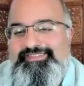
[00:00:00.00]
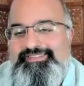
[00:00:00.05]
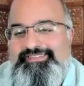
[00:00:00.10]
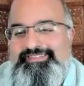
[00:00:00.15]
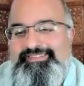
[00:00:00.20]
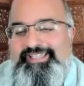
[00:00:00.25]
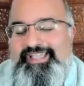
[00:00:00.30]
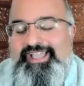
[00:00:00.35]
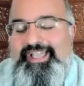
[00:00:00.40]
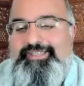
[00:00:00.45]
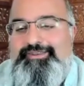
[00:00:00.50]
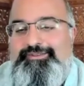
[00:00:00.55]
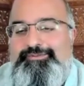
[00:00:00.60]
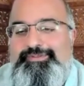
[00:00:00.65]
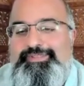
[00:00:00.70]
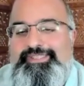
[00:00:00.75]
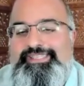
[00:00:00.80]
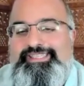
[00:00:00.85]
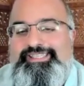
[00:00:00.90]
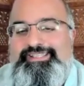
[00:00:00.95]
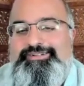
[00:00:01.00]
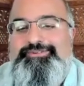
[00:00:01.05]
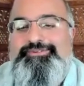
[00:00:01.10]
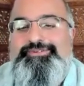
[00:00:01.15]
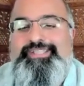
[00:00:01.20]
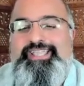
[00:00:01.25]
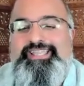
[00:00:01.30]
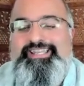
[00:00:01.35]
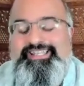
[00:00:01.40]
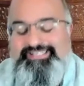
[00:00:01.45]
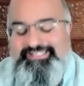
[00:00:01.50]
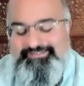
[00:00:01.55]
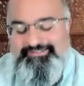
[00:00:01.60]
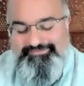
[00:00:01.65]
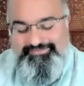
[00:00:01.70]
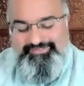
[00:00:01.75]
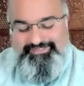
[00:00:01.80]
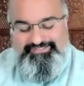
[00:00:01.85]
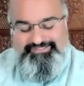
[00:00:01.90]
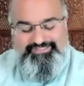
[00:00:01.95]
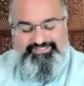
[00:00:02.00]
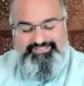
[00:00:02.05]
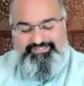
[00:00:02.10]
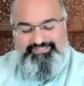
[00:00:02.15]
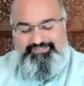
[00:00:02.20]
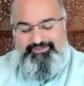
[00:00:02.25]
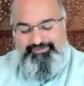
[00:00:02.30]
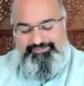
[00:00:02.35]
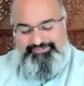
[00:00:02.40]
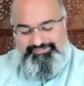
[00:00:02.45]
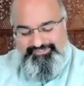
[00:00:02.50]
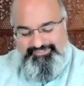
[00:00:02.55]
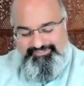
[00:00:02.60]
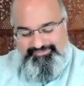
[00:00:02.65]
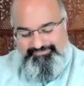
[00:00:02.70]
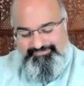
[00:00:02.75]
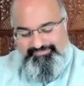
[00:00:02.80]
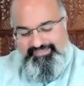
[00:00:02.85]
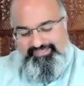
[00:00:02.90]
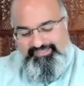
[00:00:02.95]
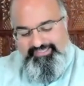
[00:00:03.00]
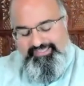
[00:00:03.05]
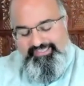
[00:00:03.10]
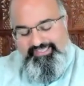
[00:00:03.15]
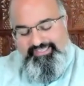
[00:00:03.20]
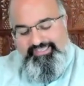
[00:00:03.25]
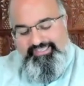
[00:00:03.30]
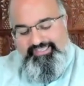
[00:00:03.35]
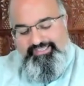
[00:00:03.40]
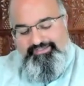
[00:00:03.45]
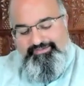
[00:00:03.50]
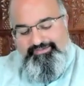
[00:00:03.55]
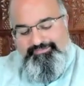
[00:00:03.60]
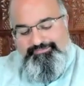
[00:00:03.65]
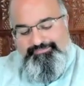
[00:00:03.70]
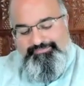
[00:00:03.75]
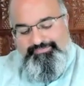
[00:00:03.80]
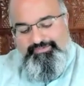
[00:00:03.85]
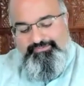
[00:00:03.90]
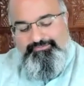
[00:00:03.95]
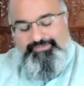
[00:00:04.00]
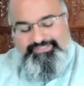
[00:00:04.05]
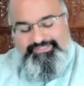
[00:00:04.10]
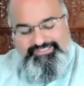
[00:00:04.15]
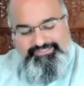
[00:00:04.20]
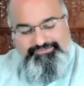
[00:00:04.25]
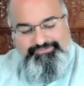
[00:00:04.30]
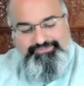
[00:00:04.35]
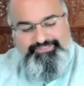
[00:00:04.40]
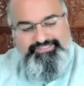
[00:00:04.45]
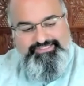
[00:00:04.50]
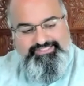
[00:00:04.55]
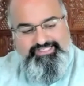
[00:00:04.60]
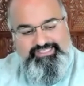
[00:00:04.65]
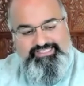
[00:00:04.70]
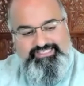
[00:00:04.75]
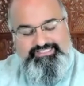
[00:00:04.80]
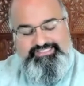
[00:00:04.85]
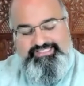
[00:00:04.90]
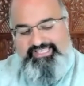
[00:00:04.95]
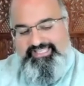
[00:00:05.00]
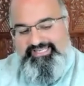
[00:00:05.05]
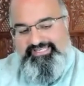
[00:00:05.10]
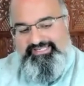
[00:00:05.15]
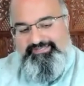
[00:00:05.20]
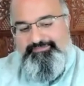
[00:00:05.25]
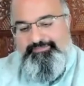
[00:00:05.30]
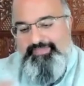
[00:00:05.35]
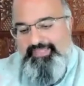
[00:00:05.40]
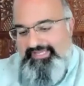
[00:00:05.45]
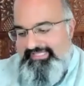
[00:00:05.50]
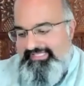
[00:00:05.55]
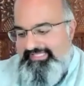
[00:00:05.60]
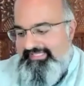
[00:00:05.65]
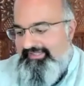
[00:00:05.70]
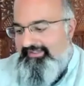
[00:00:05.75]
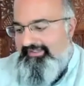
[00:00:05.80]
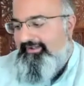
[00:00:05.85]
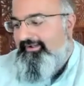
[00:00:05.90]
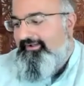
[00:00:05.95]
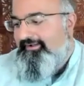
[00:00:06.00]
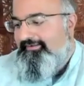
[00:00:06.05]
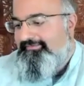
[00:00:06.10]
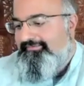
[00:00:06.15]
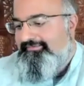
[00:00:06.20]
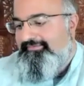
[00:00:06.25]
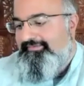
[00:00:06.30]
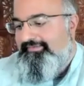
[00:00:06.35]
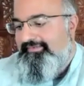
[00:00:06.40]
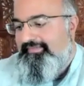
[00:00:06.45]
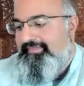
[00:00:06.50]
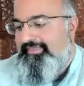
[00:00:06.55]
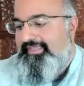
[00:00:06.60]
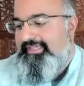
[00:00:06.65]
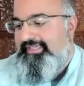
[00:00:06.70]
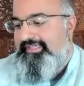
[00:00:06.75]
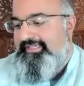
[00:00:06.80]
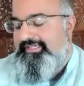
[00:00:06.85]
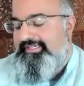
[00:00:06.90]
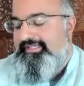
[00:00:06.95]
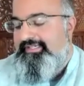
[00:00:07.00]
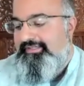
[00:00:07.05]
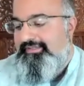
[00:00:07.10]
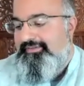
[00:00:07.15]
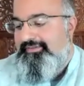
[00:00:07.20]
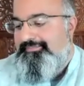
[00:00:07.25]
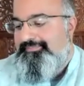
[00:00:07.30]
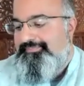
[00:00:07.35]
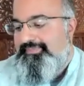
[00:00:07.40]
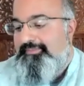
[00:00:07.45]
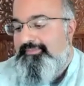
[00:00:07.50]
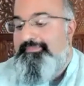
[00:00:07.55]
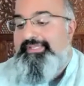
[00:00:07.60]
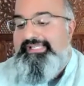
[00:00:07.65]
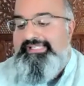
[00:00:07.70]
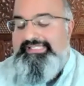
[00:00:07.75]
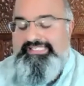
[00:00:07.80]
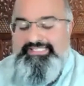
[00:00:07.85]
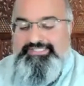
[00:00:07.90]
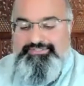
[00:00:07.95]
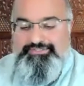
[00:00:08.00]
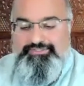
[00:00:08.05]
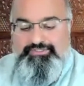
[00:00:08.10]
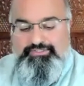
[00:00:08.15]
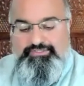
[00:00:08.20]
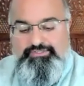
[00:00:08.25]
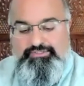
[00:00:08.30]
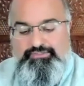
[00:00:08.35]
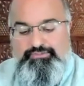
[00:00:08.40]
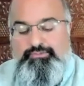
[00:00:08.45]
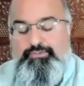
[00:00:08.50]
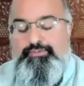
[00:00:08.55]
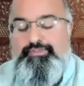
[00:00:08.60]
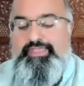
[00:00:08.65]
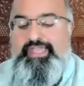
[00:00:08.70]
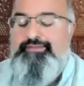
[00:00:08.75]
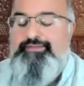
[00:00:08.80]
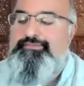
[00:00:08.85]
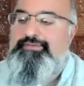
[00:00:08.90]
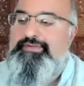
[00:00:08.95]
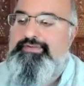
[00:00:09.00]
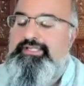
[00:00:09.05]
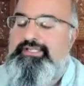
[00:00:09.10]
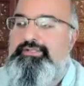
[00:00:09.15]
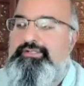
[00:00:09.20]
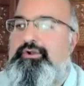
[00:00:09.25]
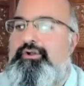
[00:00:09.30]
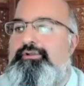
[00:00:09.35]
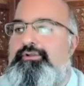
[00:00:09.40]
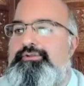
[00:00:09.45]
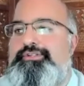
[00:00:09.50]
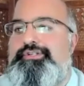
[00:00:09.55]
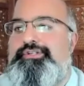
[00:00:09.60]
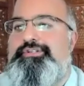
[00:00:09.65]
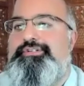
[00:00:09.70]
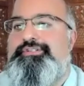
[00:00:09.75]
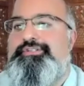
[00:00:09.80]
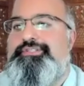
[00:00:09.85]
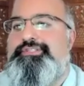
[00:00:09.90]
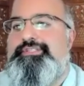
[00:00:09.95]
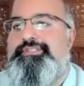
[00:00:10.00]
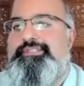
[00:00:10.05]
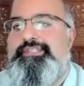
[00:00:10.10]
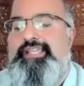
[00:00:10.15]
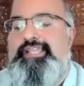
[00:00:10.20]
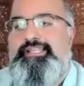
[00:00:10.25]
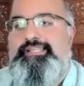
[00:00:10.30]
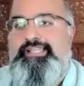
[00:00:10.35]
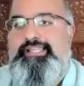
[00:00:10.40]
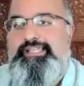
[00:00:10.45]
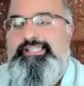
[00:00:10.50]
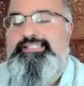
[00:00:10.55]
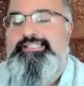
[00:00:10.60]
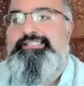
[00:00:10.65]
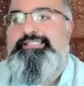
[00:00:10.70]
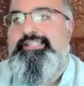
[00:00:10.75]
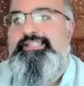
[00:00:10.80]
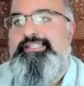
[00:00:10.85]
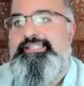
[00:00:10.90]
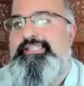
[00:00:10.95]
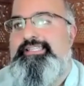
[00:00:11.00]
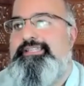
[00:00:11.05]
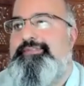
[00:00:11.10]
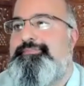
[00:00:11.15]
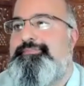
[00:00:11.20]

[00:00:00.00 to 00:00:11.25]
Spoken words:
How do we create a different culture? What's interesting is that in many of the Middle Eastern, North African cultures that I study,